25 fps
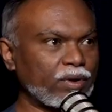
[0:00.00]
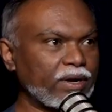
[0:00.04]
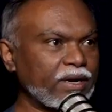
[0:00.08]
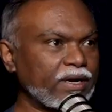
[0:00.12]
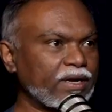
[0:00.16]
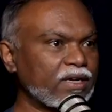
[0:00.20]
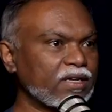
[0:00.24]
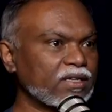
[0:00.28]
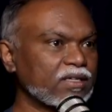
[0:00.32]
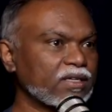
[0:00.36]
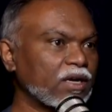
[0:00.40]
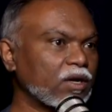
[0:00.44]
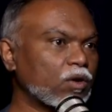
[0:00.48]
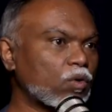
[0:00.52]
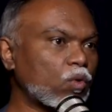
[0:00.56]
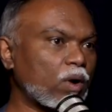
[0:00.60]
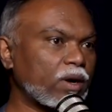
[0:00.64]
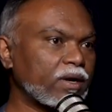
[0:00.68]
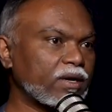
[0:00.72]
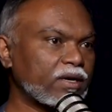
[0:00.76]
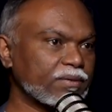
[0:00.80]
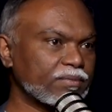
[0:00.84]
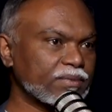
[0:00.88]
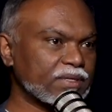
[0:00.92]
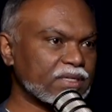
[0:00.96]
it is in a
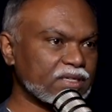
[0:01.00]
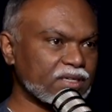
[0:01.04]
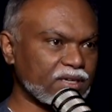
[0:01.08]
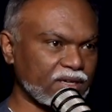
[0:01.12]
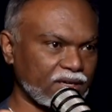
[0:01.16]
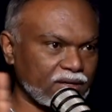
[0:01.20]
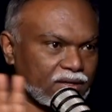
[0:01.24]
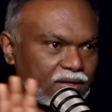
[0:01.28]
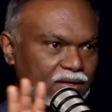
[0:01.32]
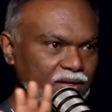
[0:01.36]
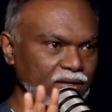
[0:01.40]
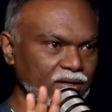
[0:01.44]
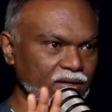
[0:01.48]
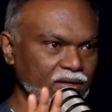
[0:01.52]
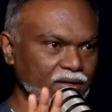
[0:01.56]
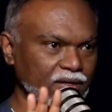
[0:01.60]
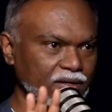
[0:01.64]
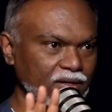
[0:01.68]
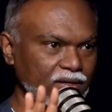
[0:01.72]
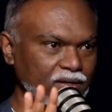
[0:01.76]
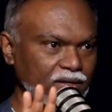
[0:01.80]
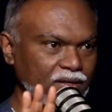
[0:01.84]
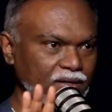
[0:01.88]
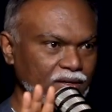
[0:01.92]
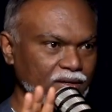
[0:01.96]
quantum state.
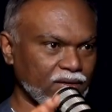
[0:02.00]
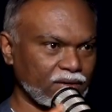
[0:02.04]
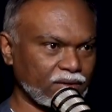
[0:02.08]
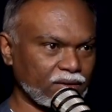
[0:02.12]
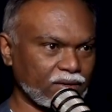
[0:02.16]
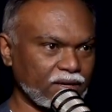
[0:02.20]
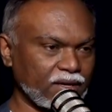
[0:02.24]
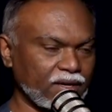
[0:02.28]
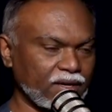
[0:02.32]
Okay.